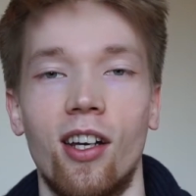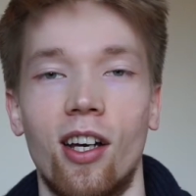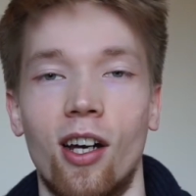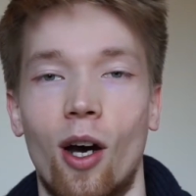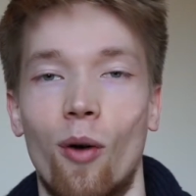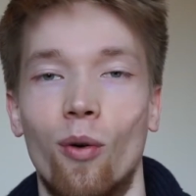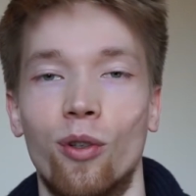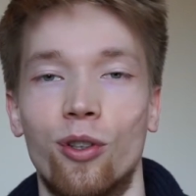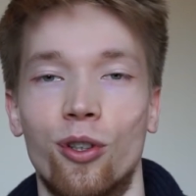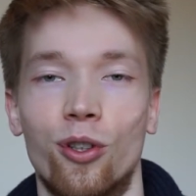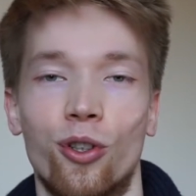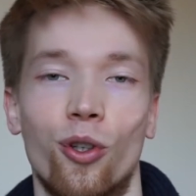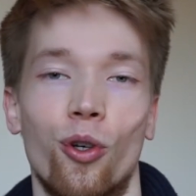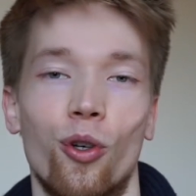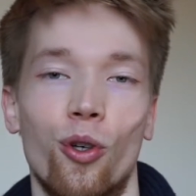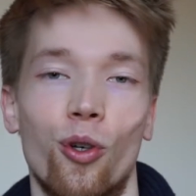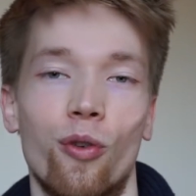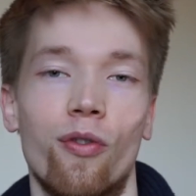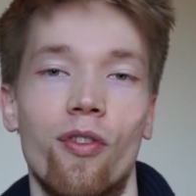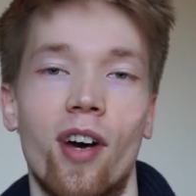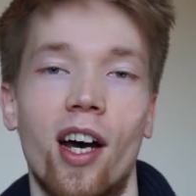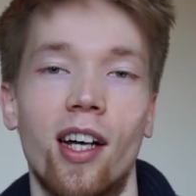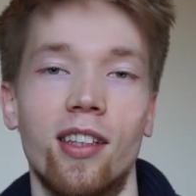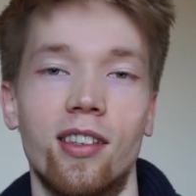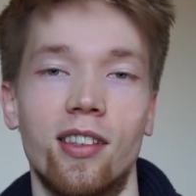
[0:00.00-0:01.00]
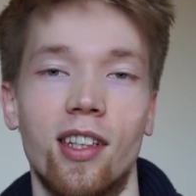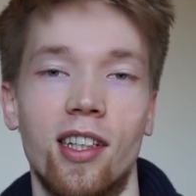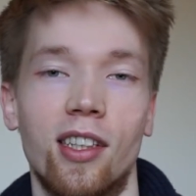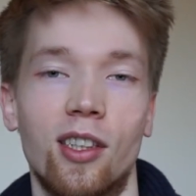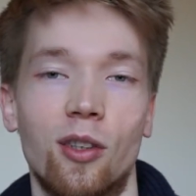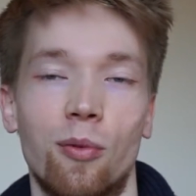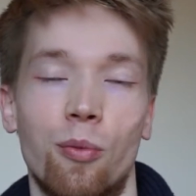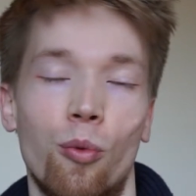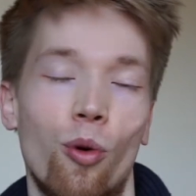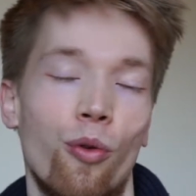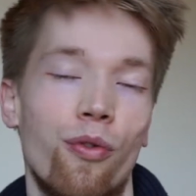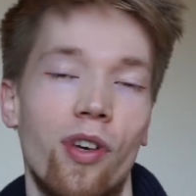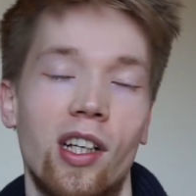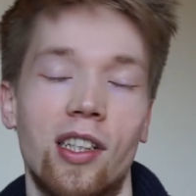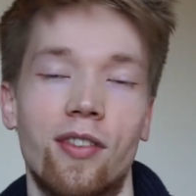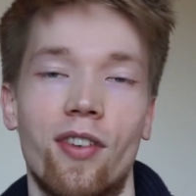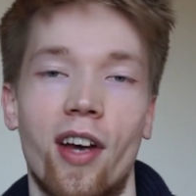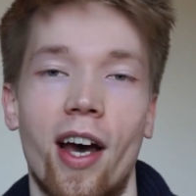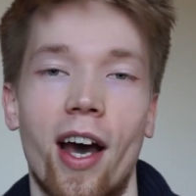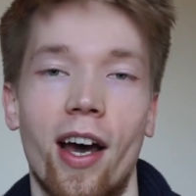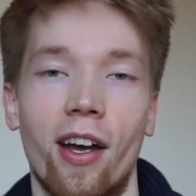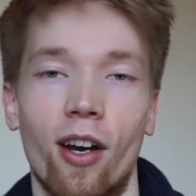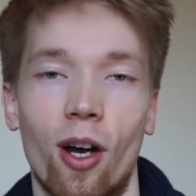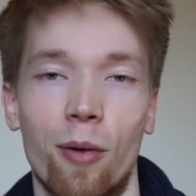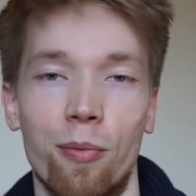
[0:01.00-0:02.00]
I want to show you that it's small things
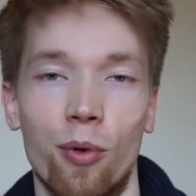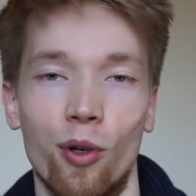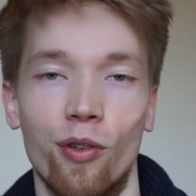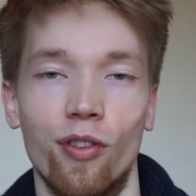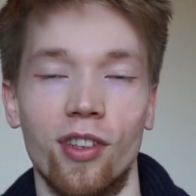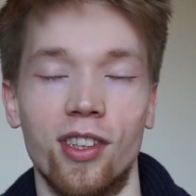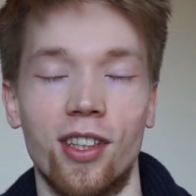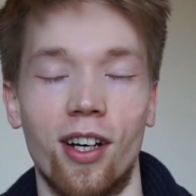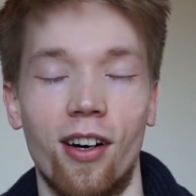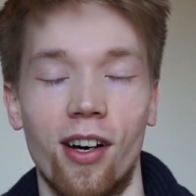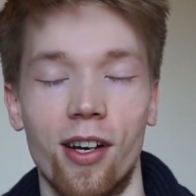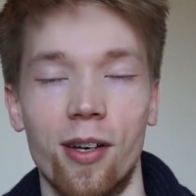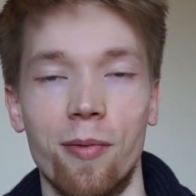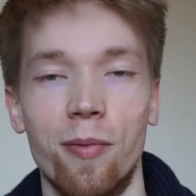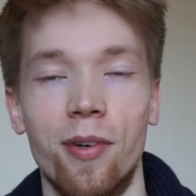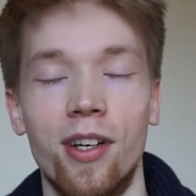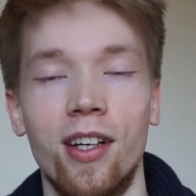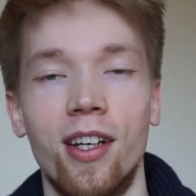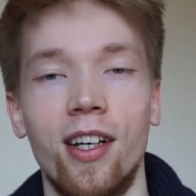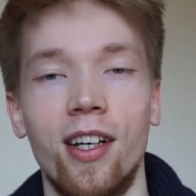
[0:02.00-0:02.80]
that add up over time.